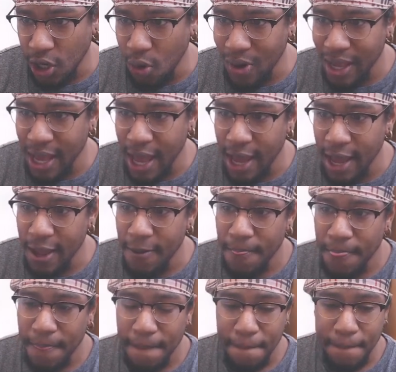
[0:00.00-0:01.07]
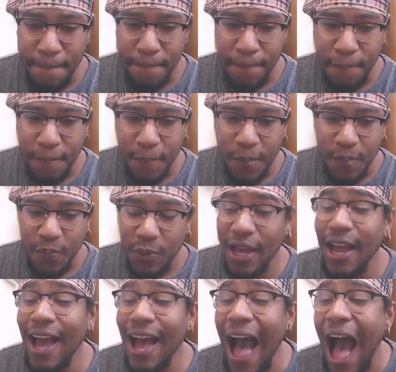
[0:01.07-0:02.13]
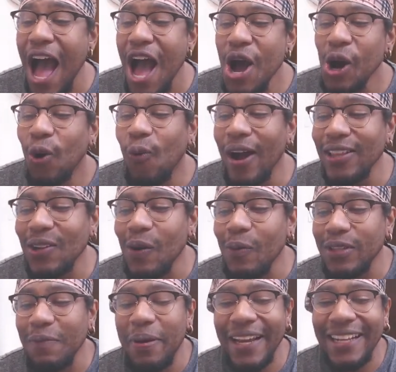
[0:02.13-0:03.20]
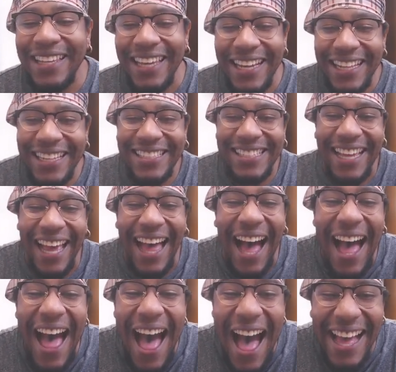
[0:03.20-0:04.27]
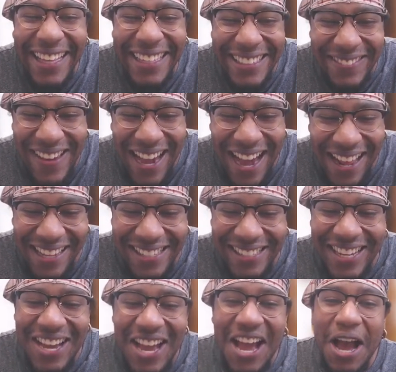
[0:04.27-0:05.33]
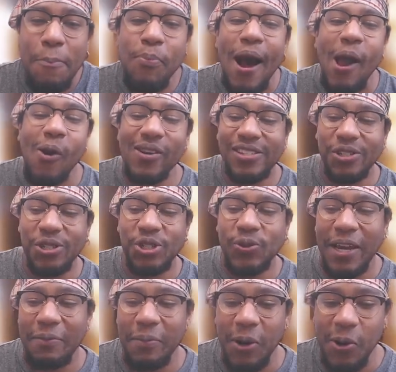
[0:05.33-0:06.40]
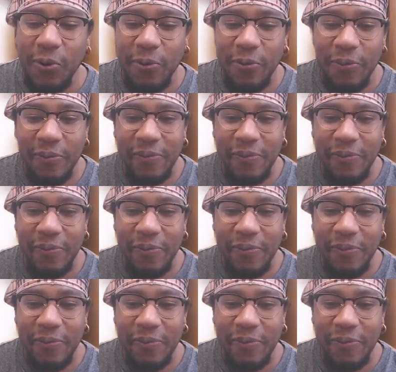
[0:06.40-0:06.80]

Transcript: Okay. Where's the one with the big tits? He's like, got his priorities in straight, bro.